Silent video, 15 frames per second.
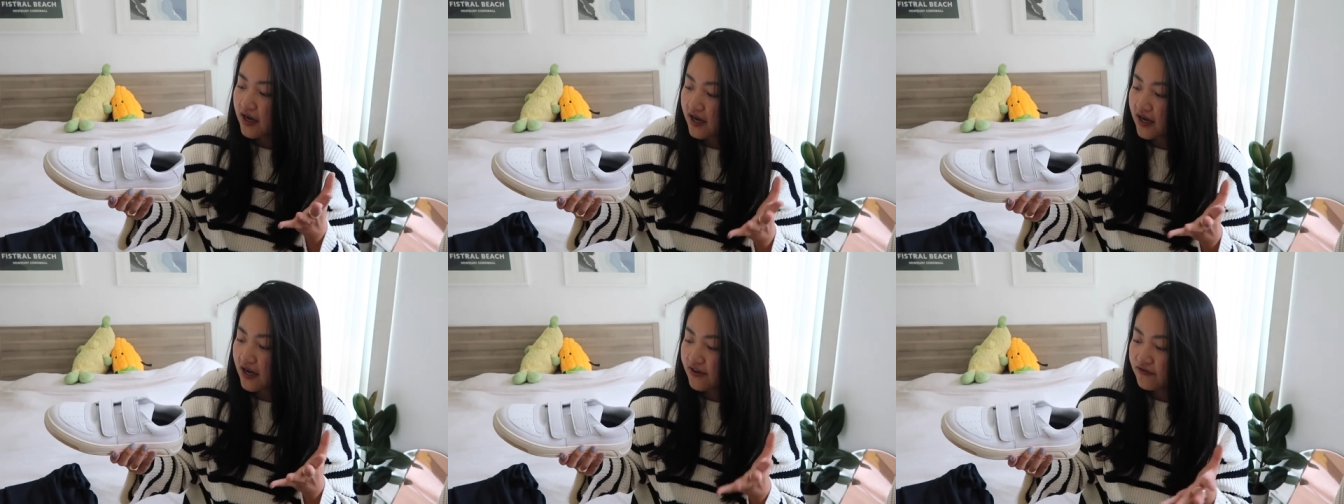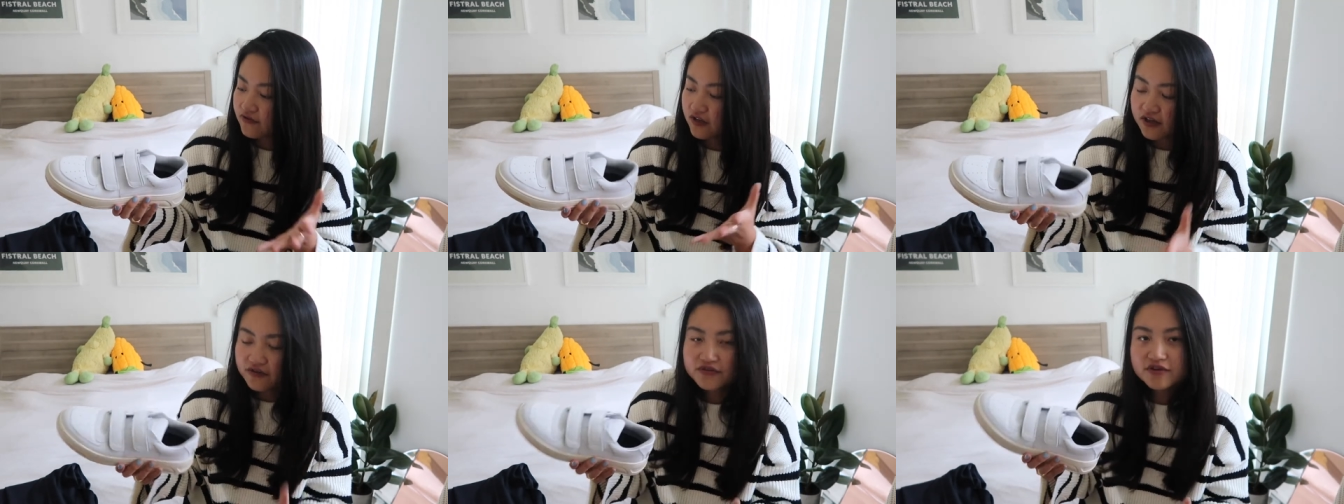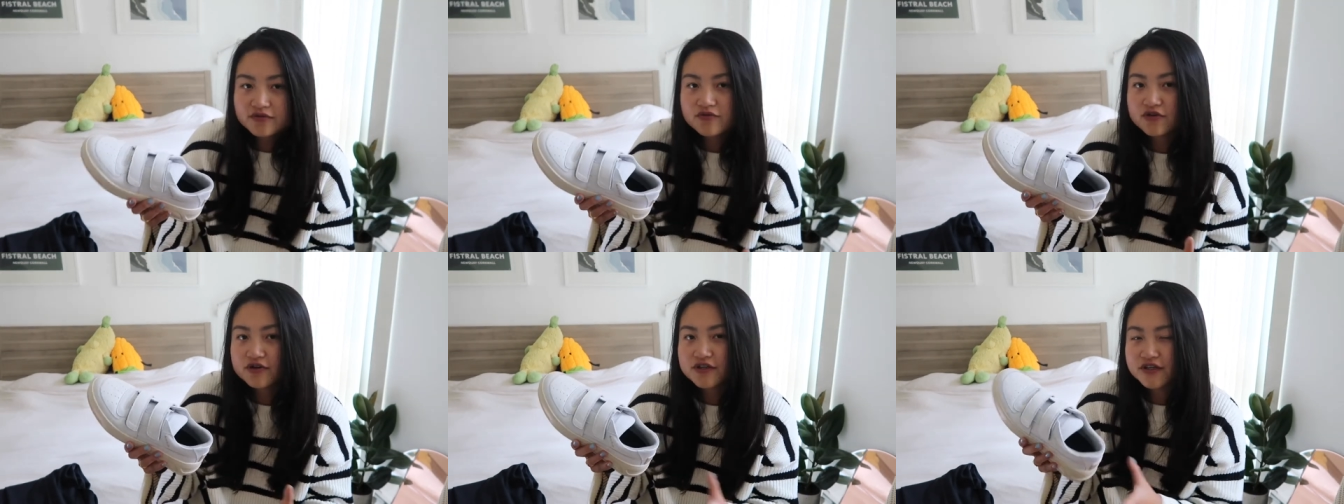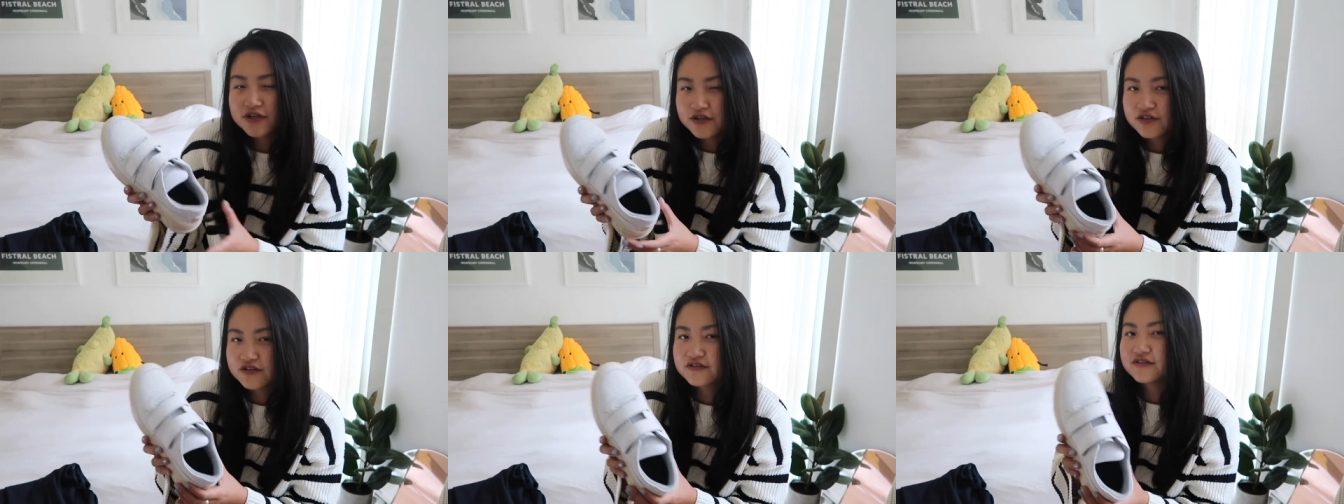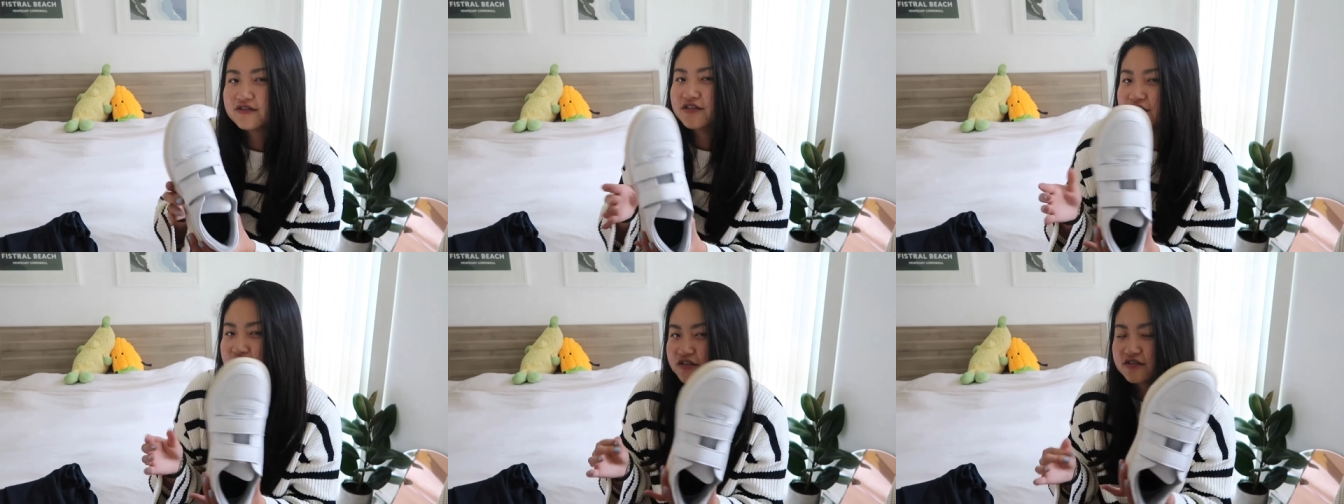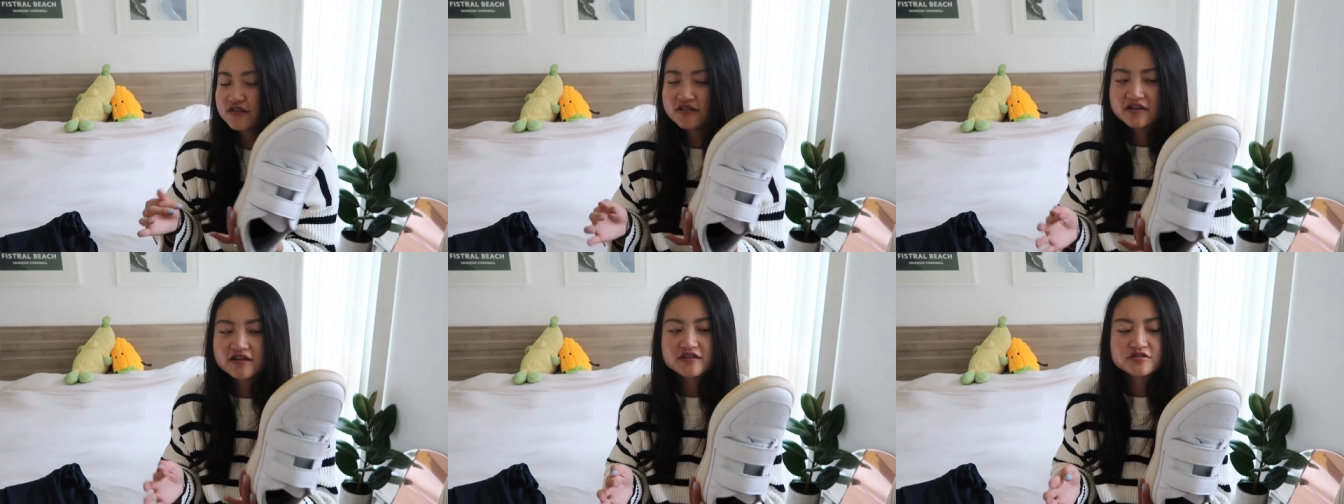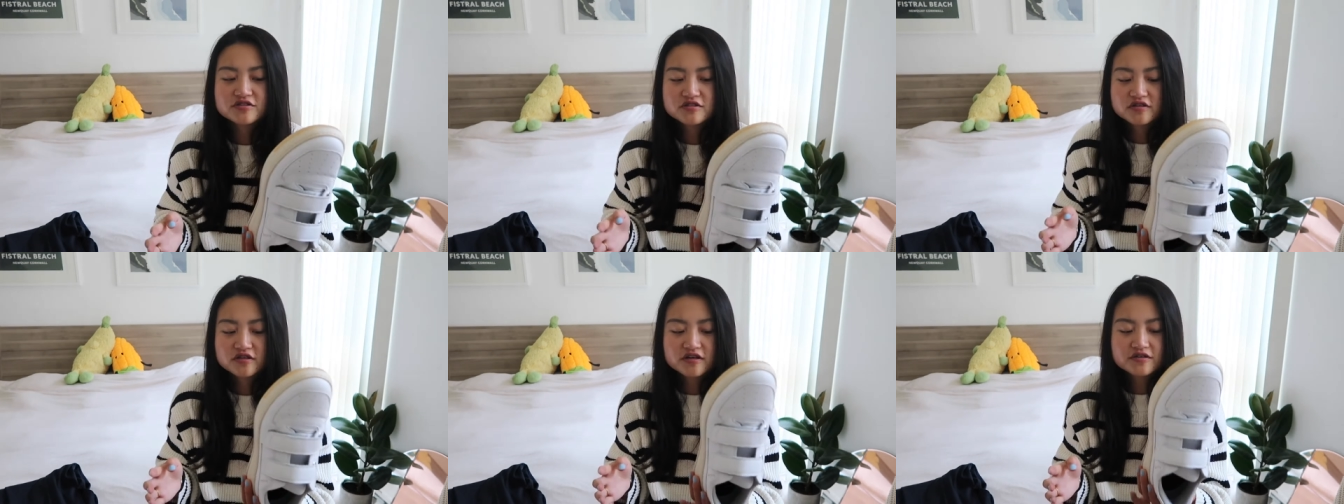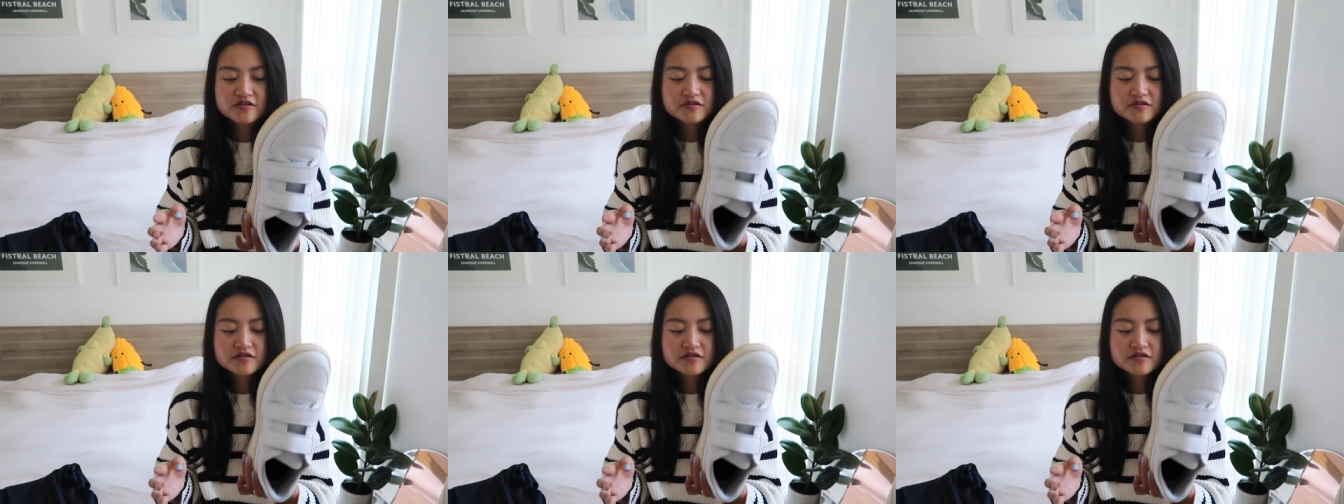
I've loved them for years and years and I just thought,